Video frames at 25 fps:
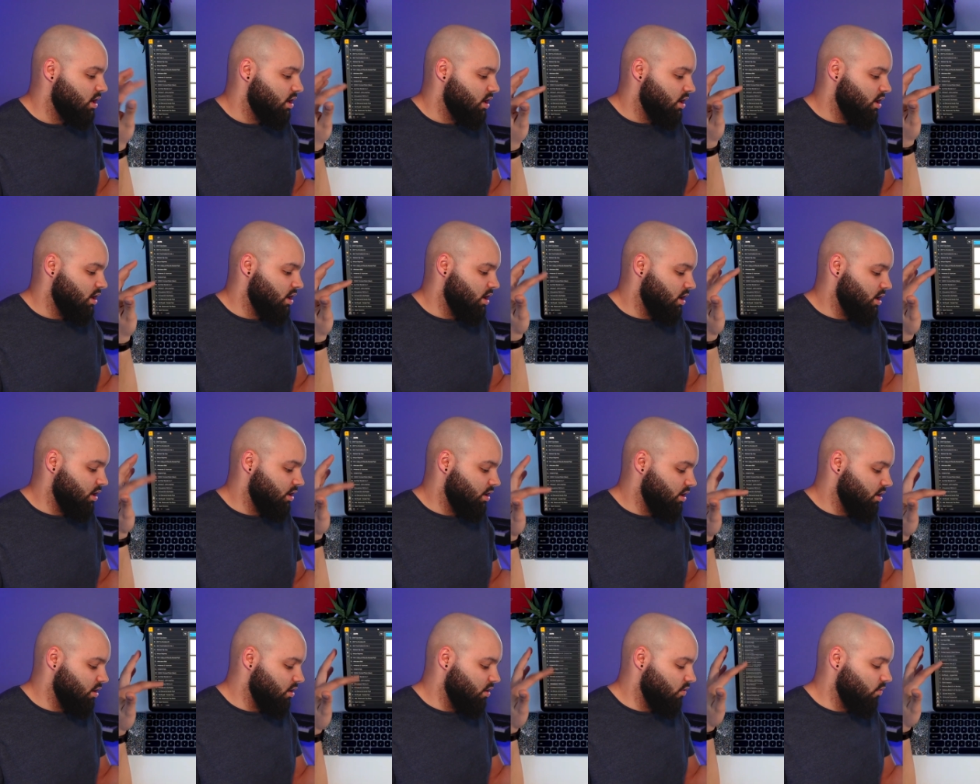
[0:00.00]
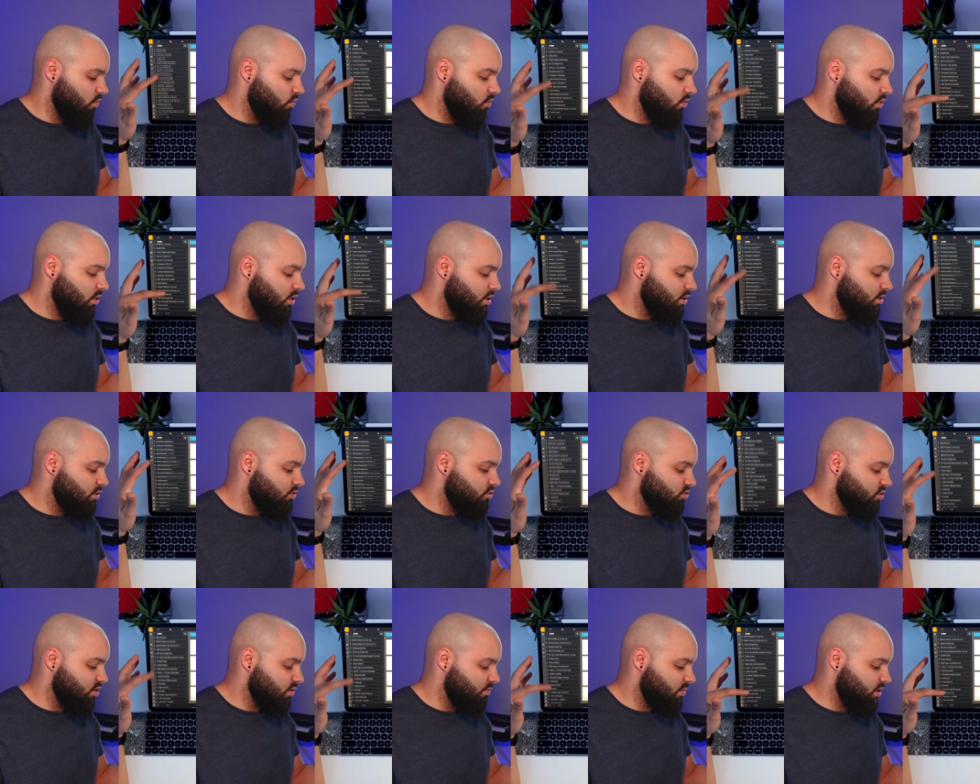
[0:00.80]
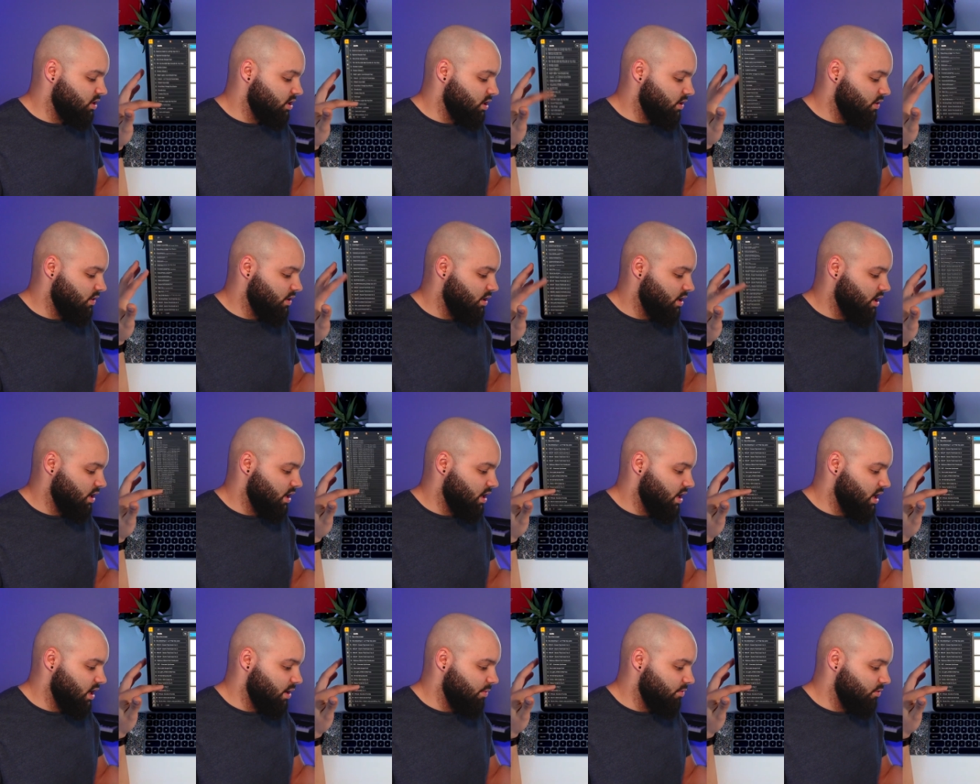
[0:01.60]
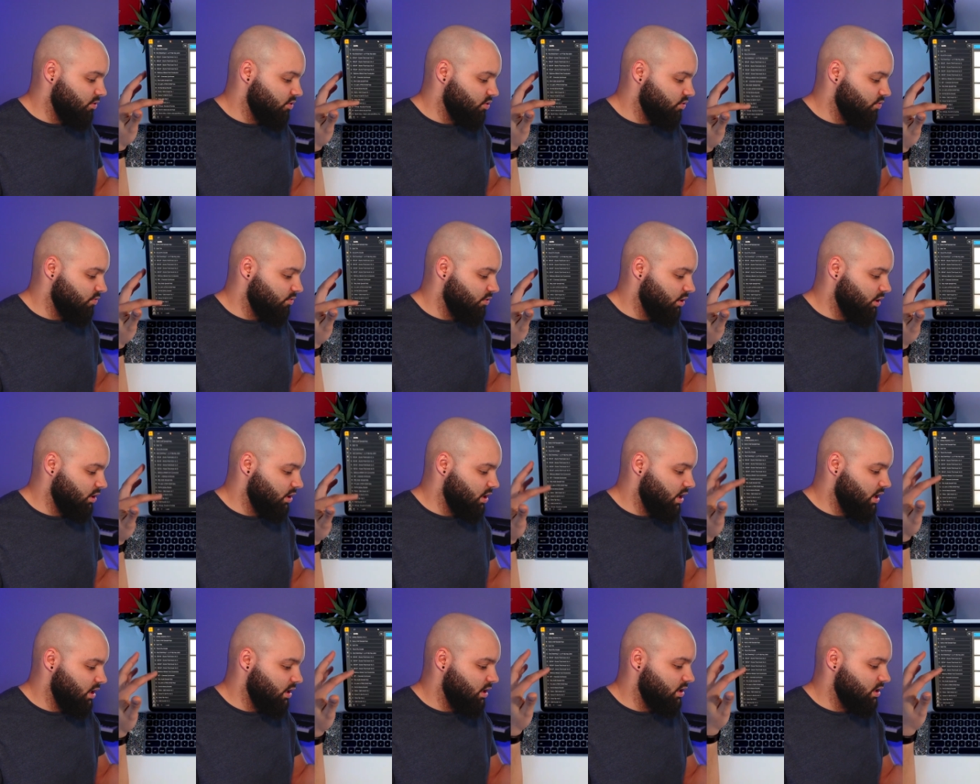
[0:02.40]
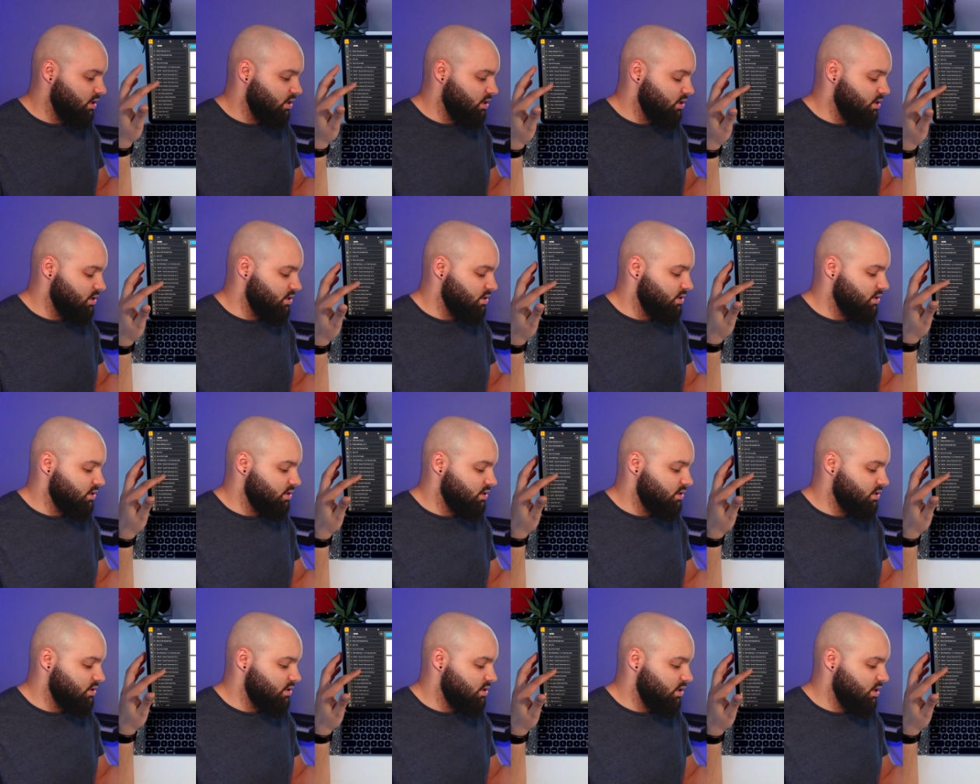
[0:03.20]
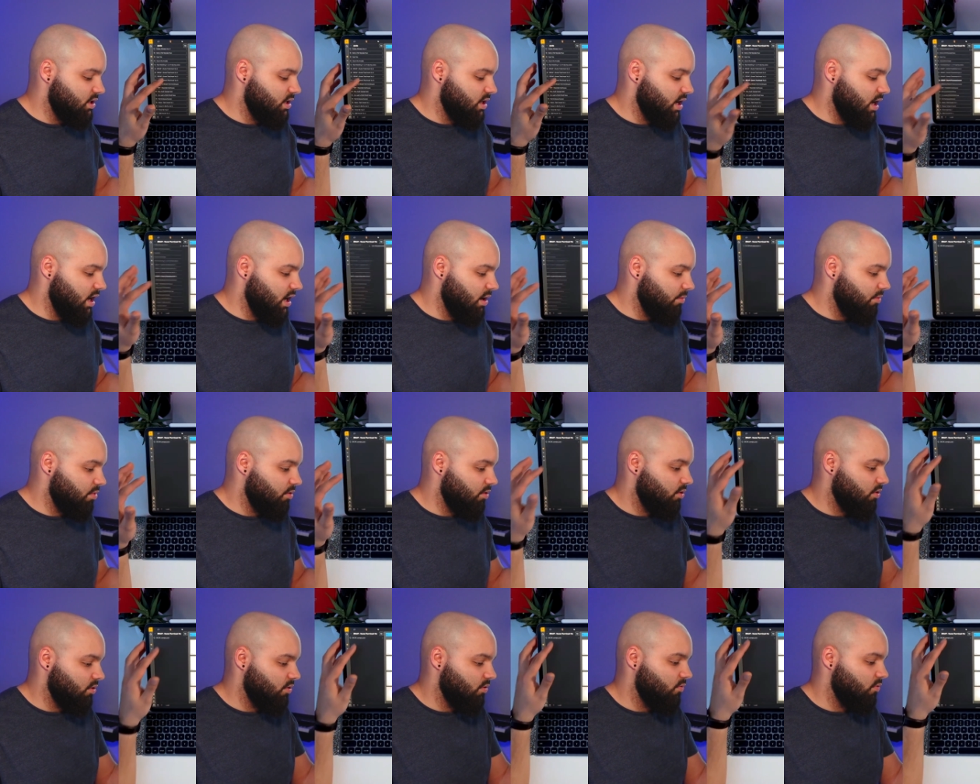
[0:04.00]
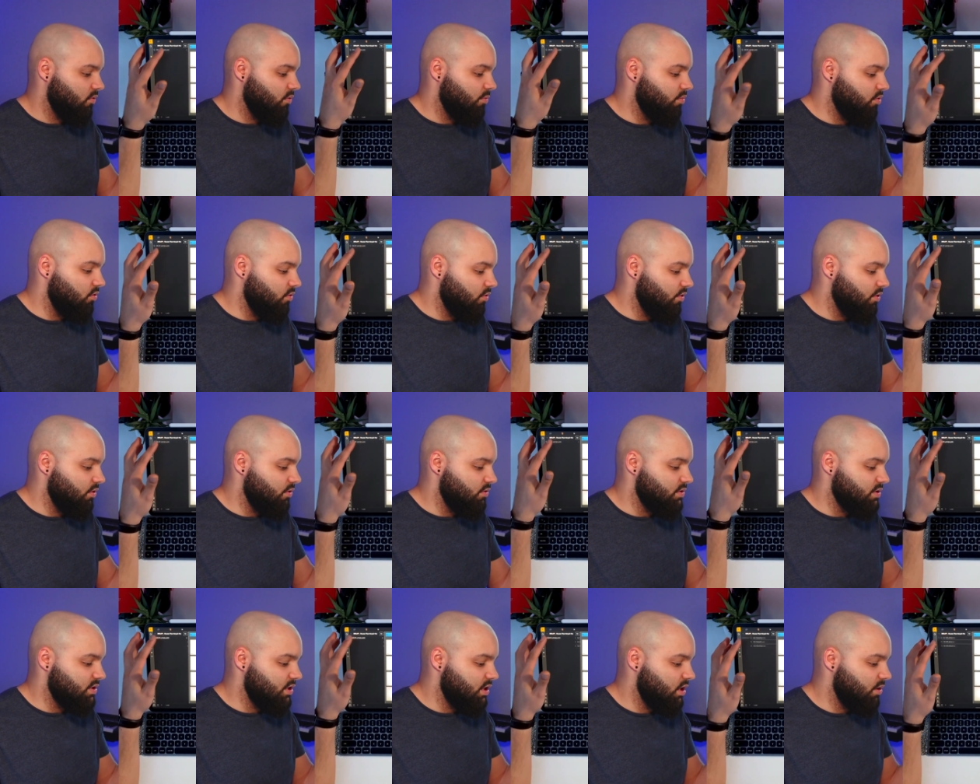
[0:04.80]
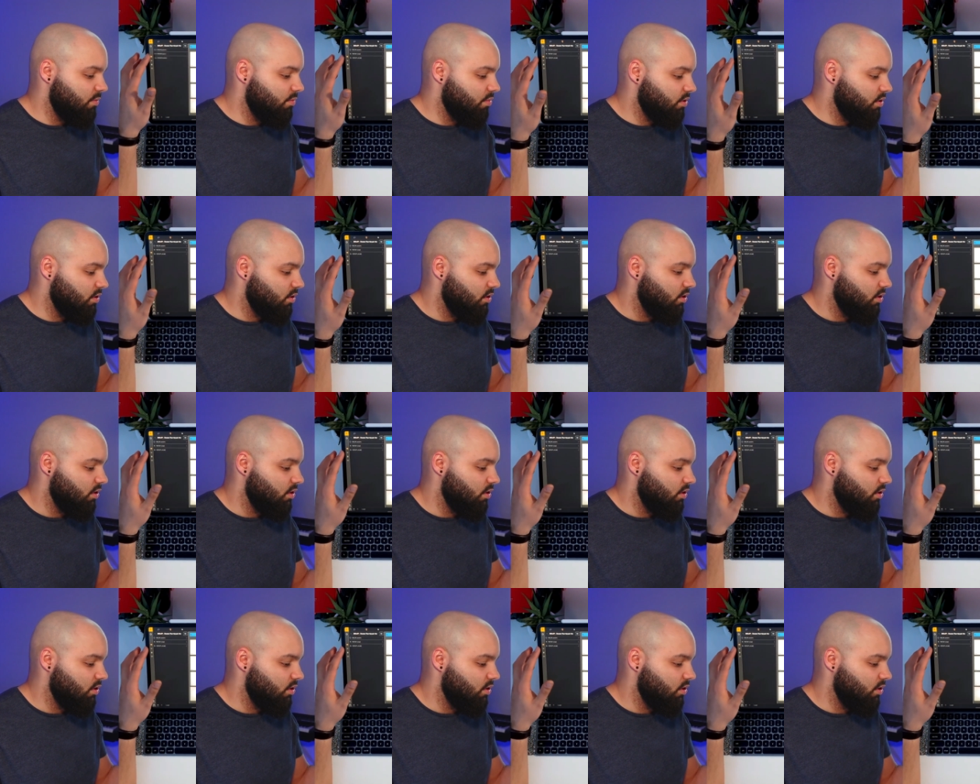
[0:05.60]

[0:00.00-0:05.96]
and one drum kit that I happen to really like is Decap. We'll pull those up.